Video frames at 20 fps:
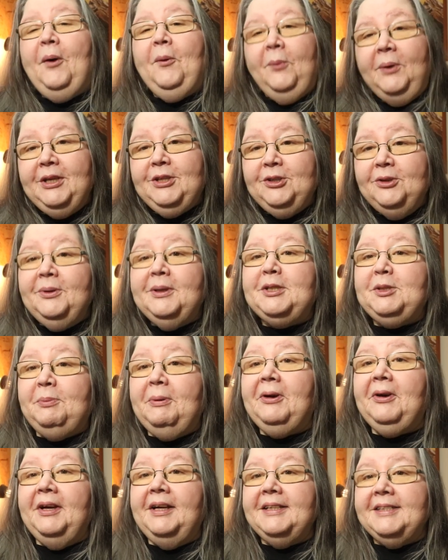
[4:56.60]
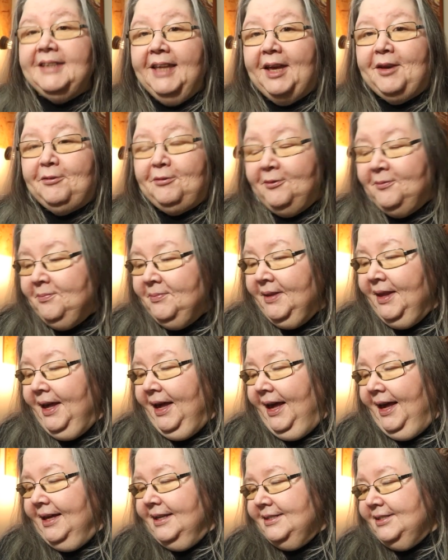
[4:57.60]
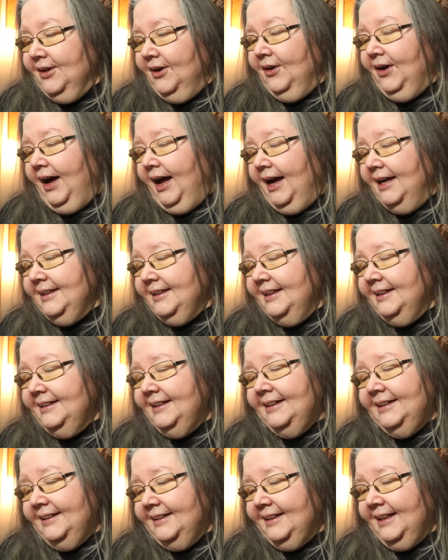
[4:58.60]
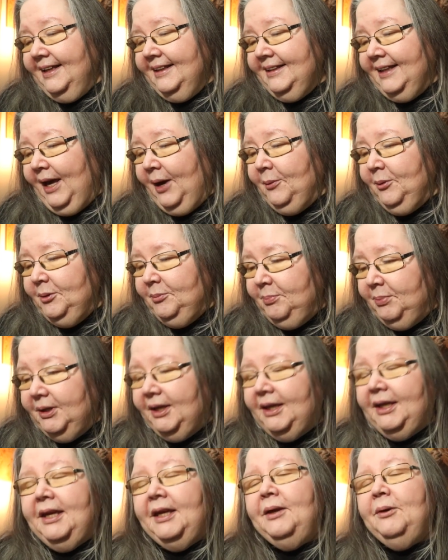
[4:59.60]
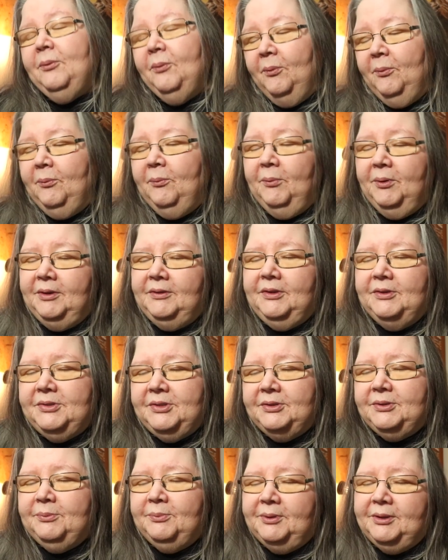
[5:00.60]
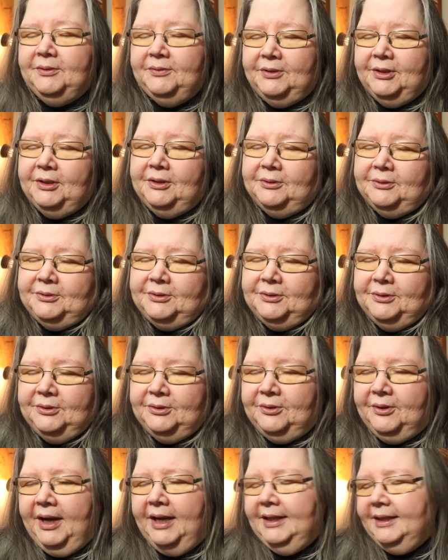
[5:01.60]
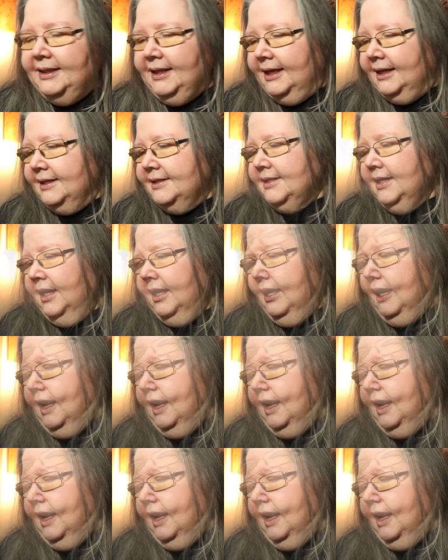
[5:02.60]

We do experience life. So I think that would be one of those great things.